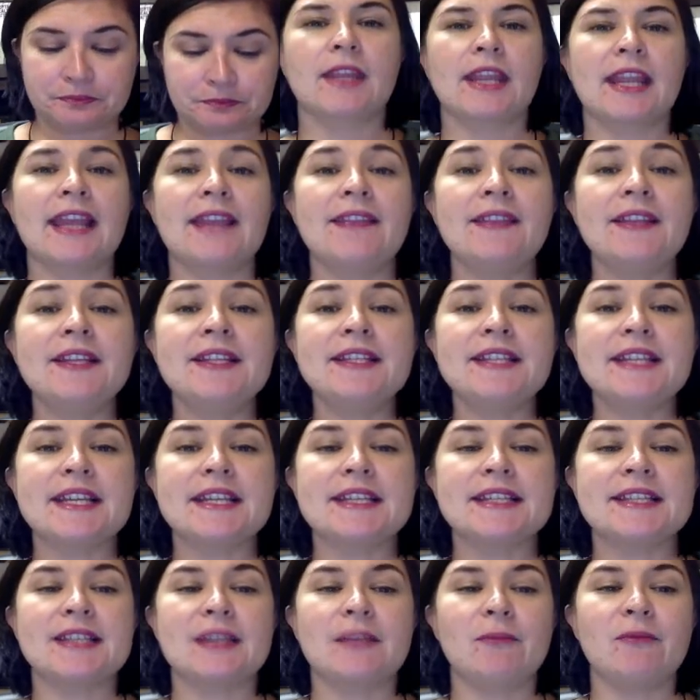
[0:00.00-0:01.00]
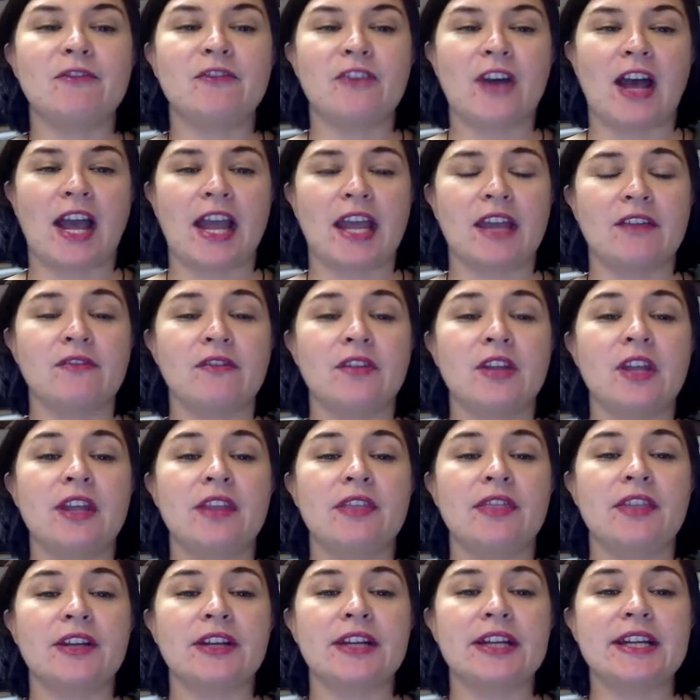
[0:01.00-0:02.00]
In the DSM-5,
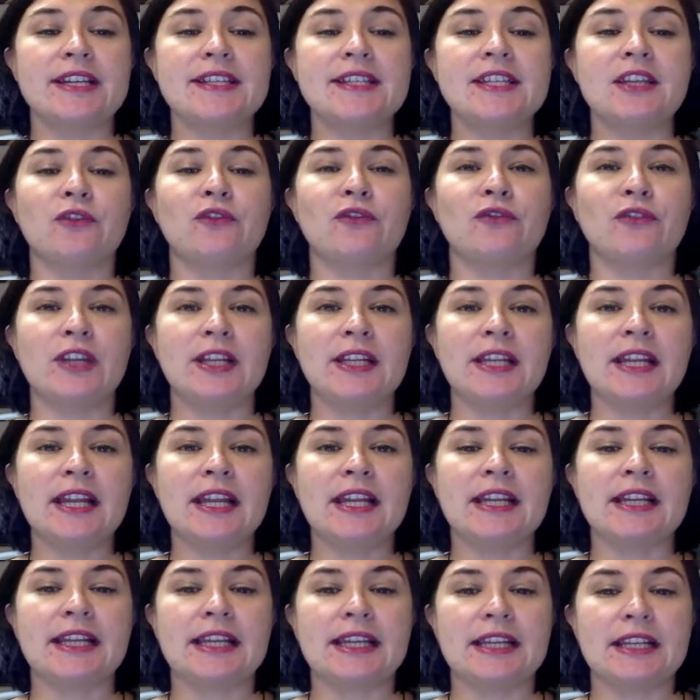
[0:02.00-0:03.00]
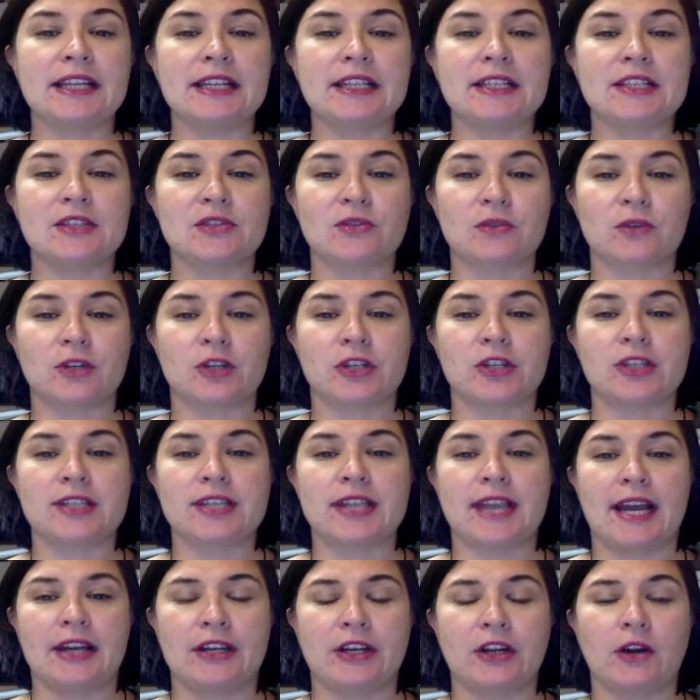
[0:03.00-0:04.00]
there is a feeding and eating disorders
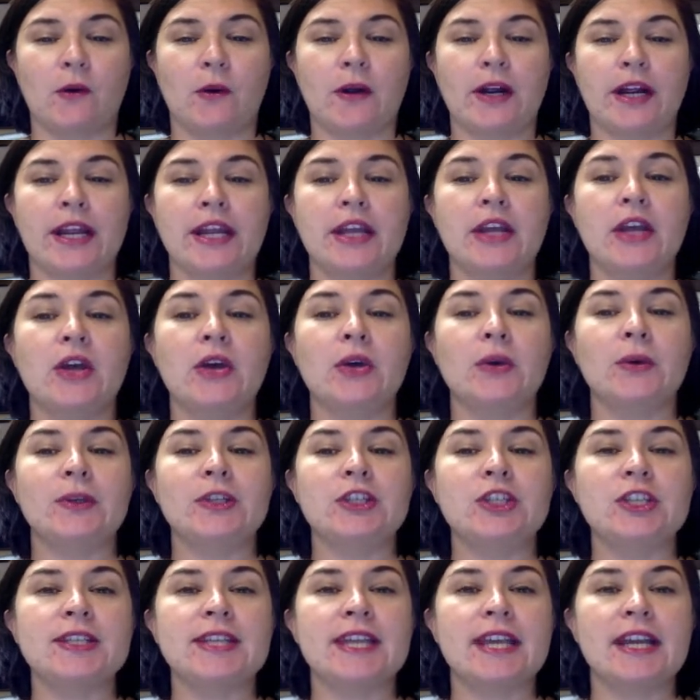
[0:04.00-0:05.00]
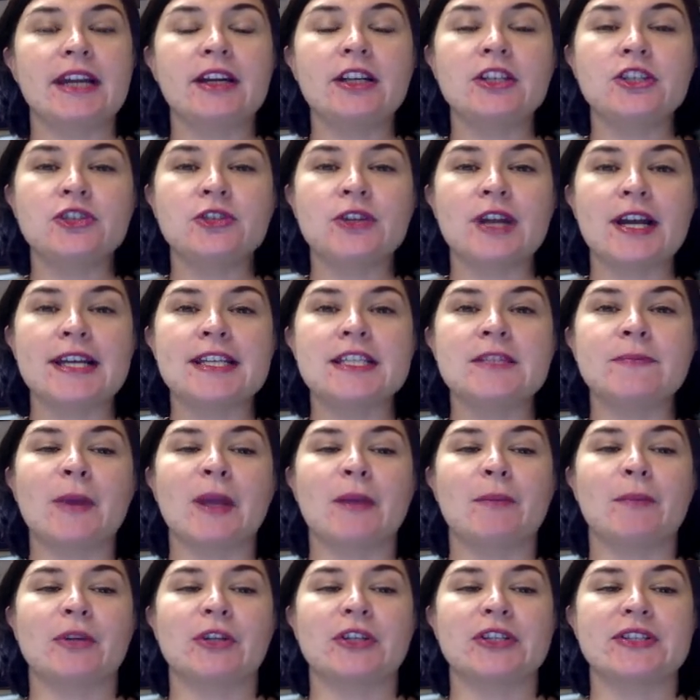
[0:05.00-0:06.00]
category, which is characterized by
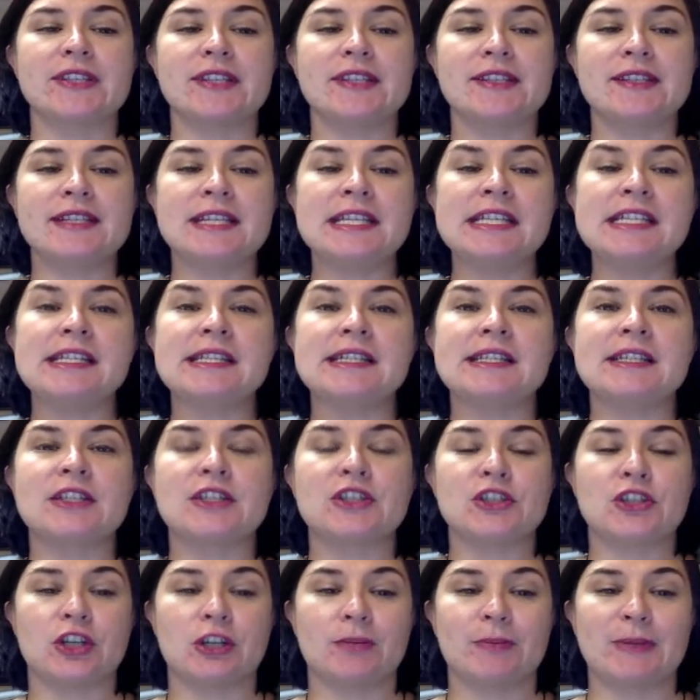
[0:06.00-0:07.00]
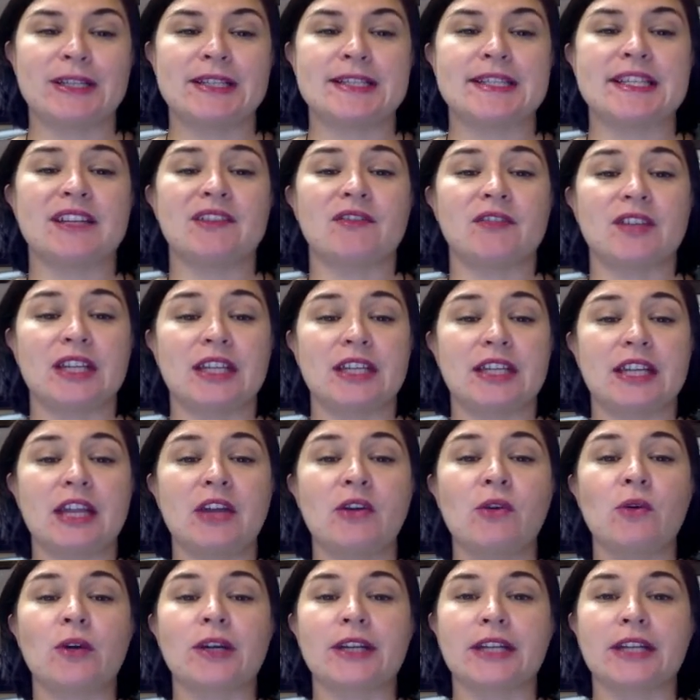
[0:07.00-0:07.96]
persistent disturbance of eating or